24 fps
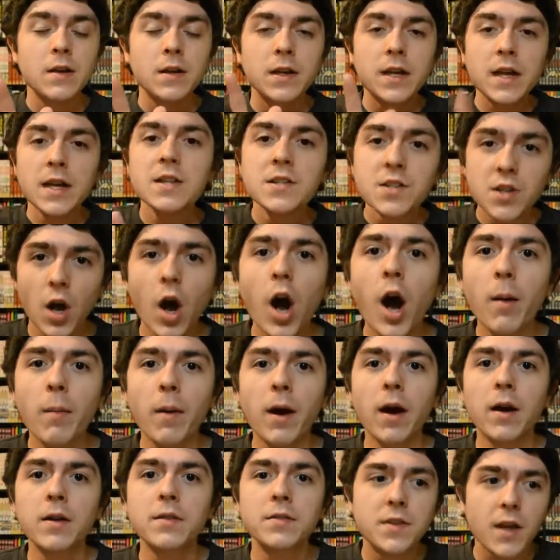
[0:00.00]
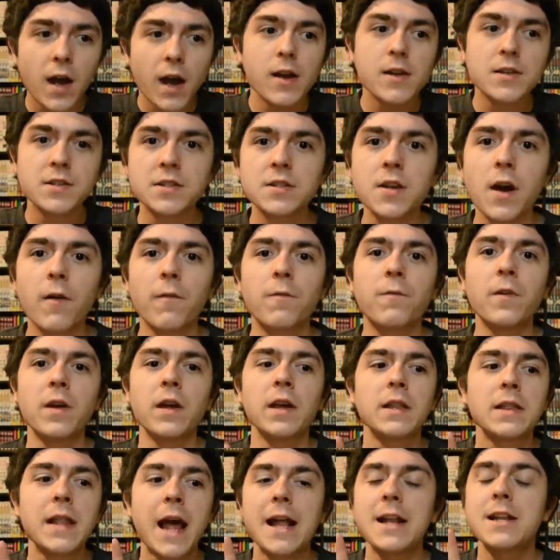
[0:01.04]
Gintama does
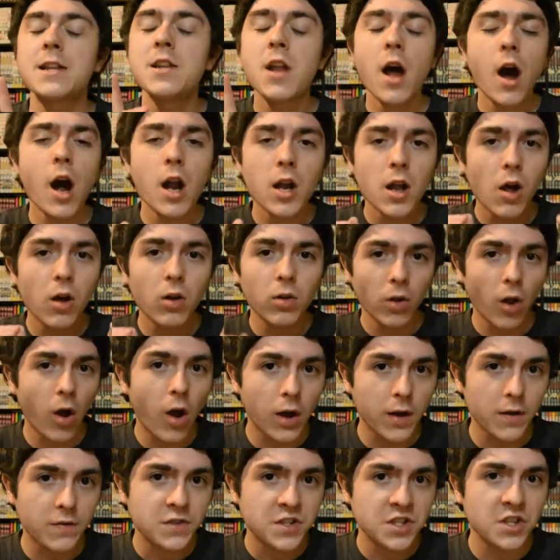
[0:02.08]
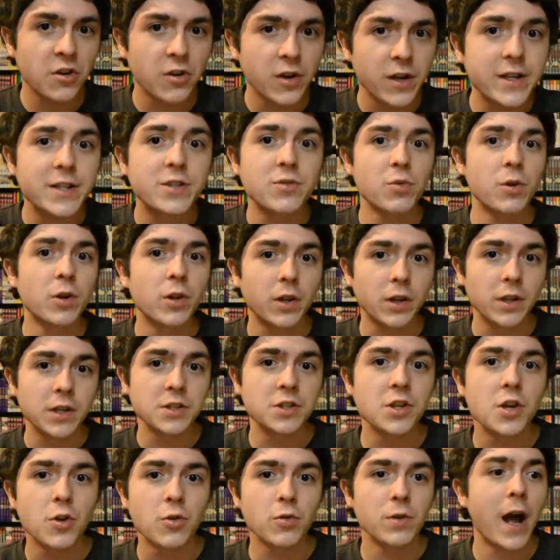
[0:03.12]
something that not a lot of series really
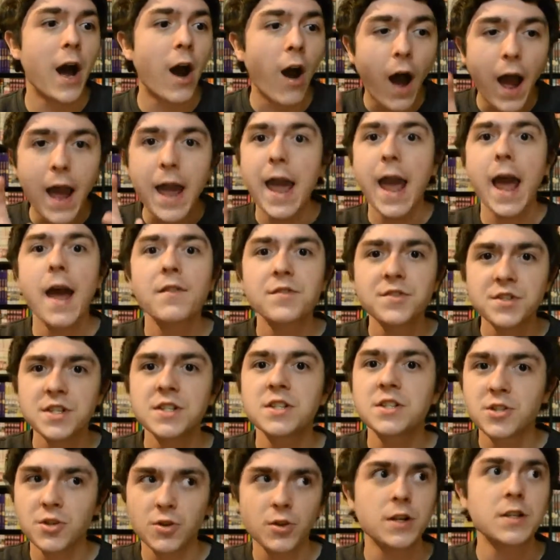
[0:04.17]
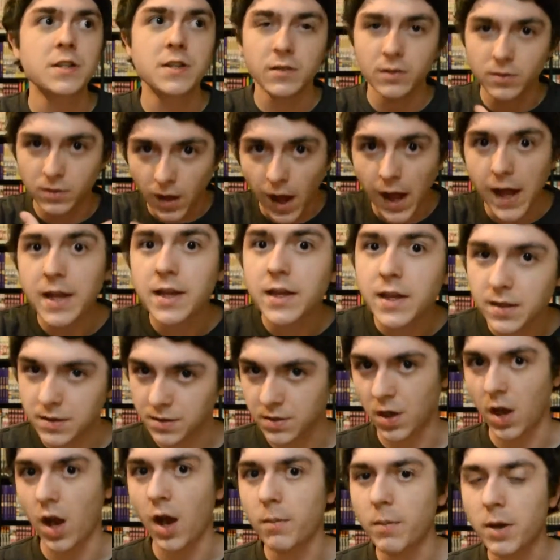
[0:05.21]
do. Now, I have seen series like
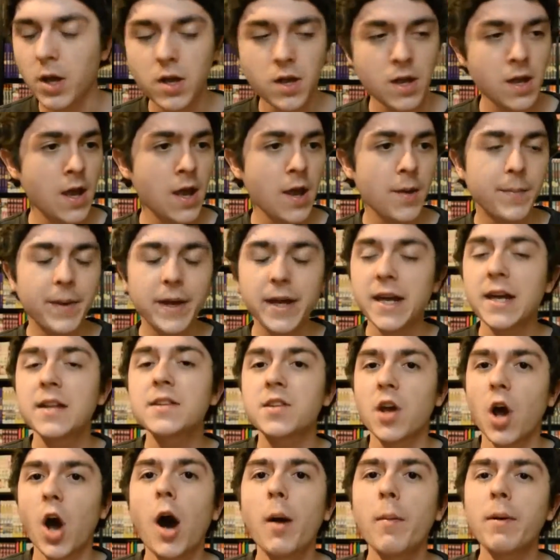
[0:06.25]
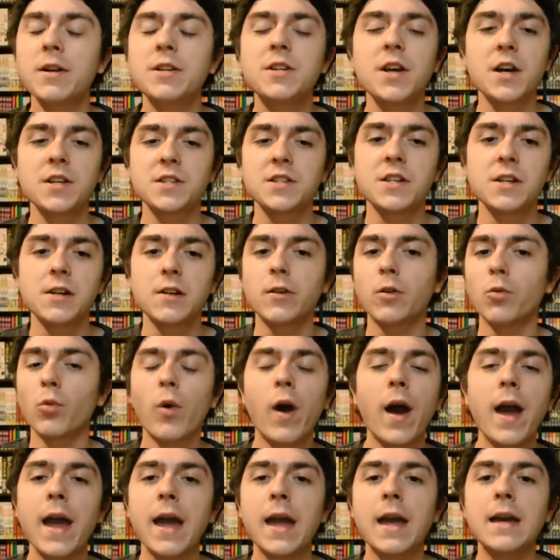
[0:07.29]
Gintama, but Gintama does it in a
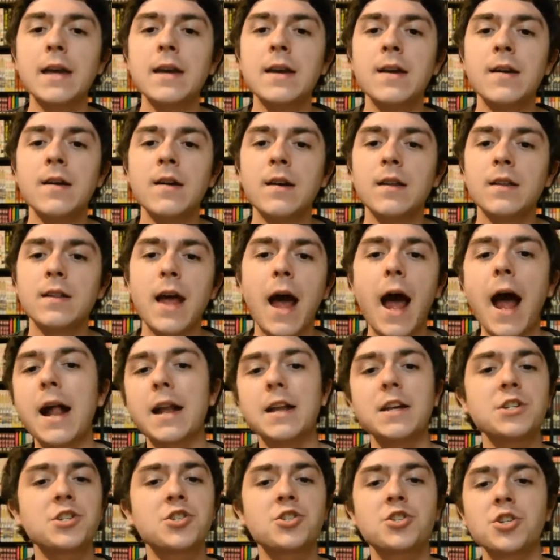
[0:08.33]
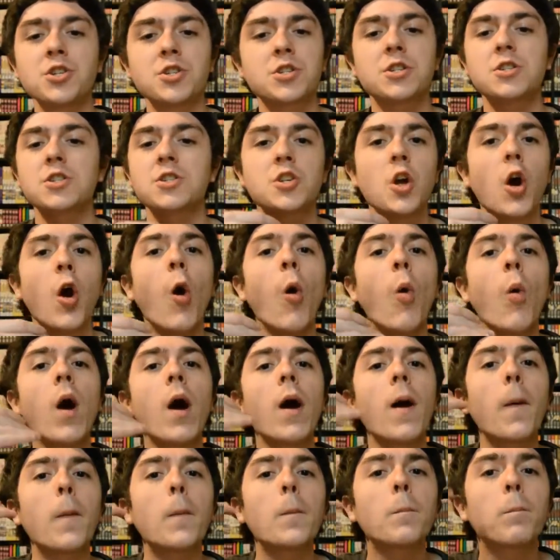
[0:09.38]
way that is just so
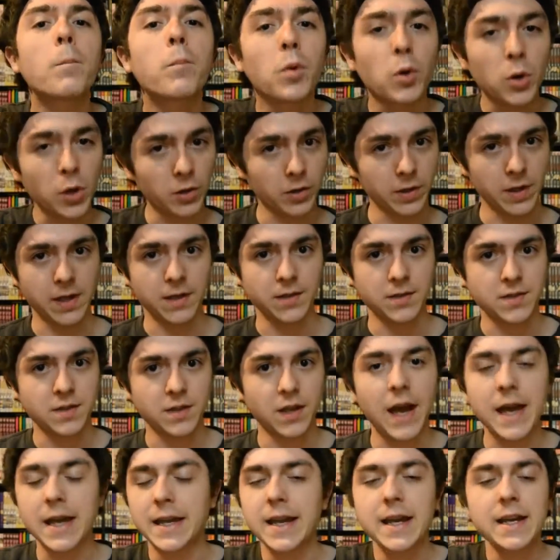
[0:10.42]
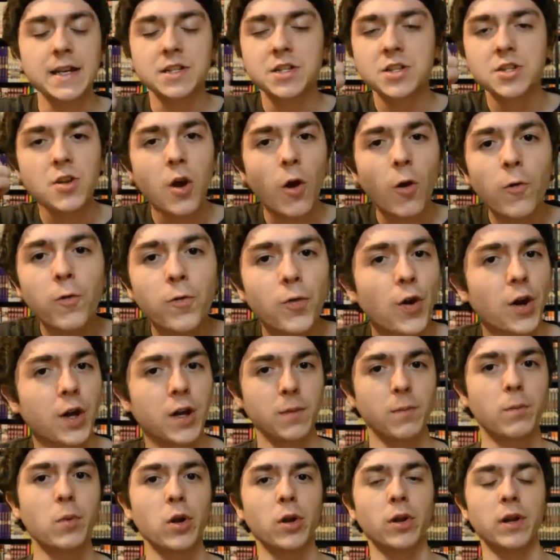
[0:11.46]
brilliant. Like, it is so
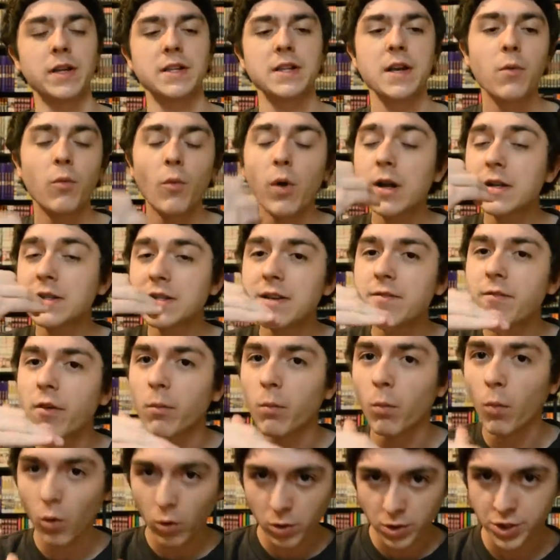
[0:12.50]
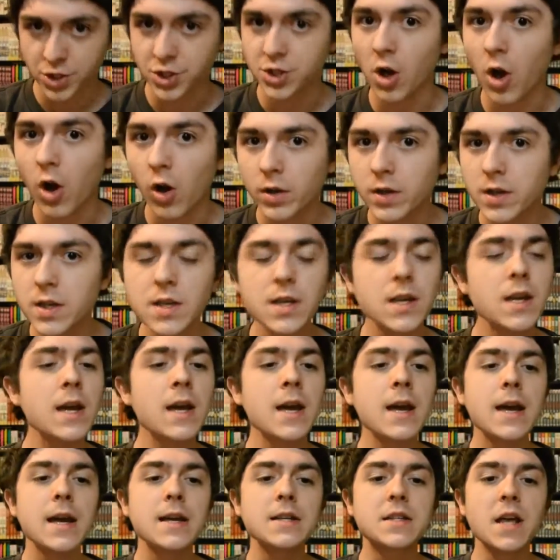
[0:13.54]
fucking brilliant. And what's even more shocking
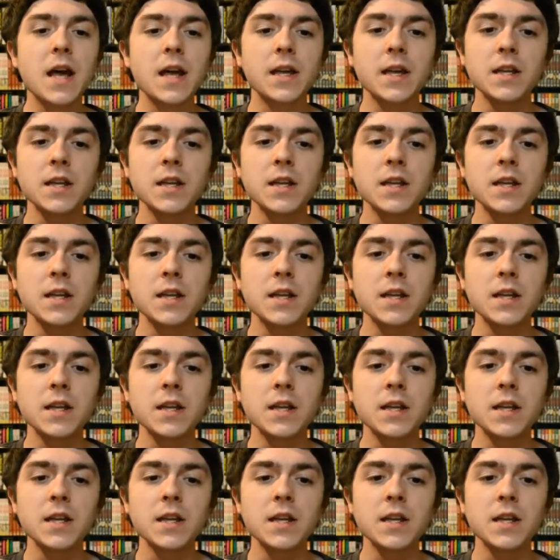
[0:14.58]
is that